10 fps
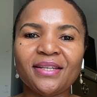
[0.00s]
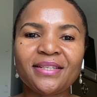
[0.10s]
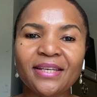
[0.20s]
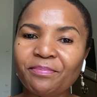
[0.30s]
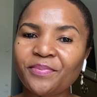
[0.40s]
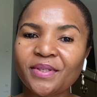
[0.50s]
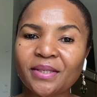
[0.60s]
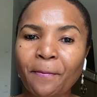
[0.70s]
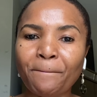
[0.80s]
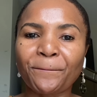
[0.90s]
tips
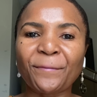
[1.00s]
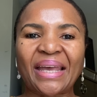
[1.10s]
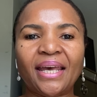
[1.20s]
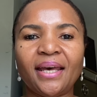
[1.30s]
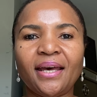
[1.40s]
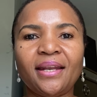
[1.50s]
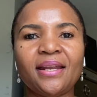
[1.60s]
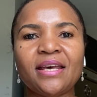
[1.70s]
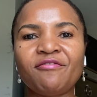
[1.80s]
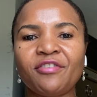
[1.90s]

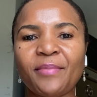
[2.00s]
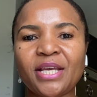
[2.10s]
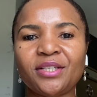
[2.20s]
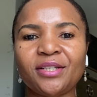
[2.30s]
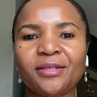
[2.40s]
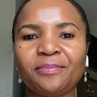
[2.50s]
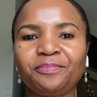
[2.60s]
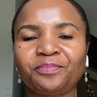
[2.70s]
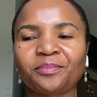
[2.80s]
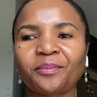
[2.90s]
and
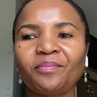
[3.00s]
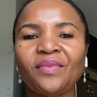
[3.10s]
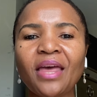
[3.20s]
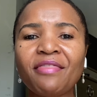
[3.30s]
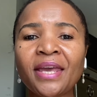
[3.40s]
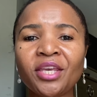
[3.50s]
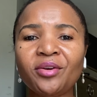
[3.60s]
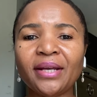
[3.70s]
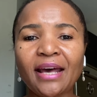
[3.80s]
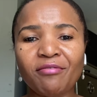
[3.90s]
information. Thank you,
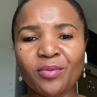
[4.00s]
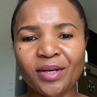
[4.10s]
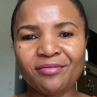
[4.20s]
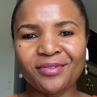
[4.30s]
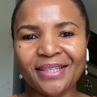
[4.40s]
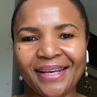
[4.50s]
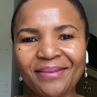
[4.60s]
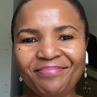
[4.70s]
and have a wonderful day.